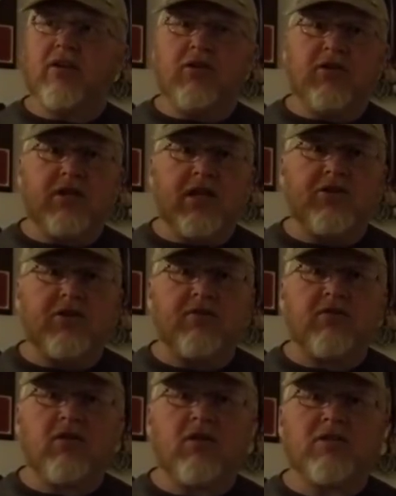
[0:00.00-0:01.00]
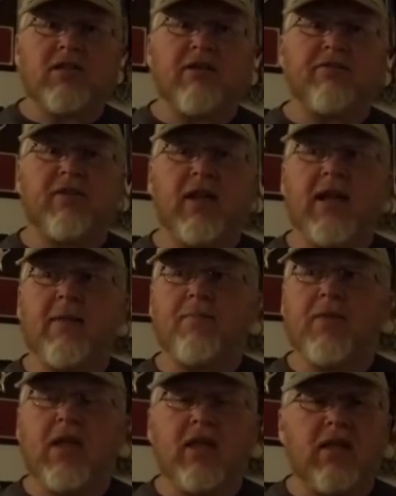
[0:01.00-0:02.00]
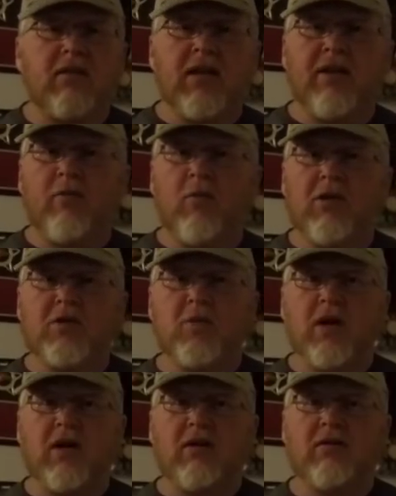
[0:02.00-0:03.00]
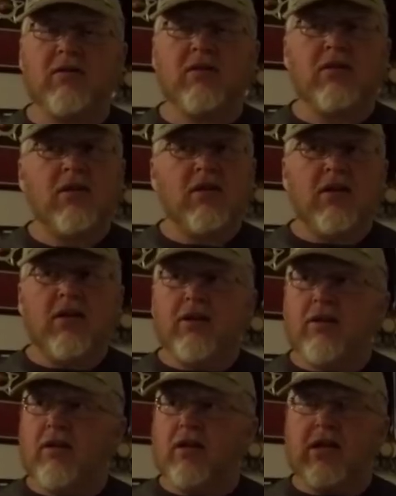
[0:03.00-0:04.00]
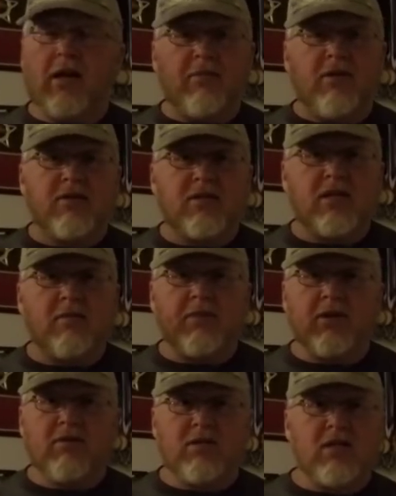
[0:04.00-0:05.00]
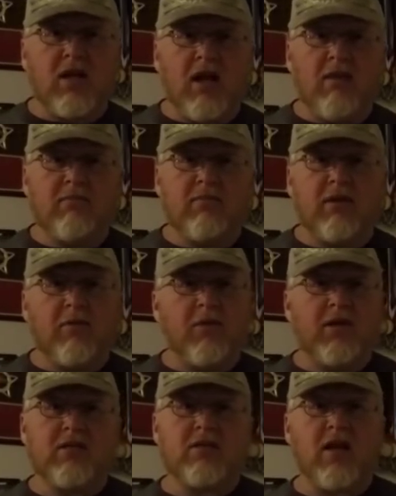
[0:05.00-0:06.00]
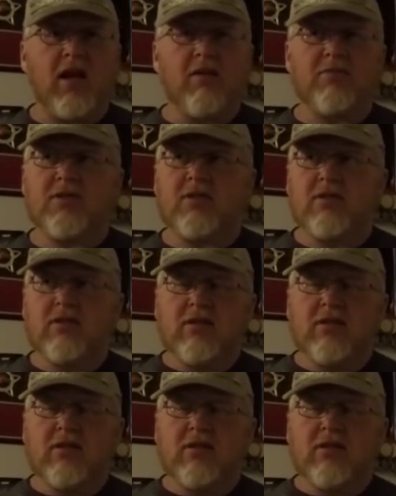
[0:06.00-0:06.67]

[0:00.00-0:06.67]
You just let it drift across that flat, and then every once in a while, you'll look up and you'll see the balloon stop. And when it stops,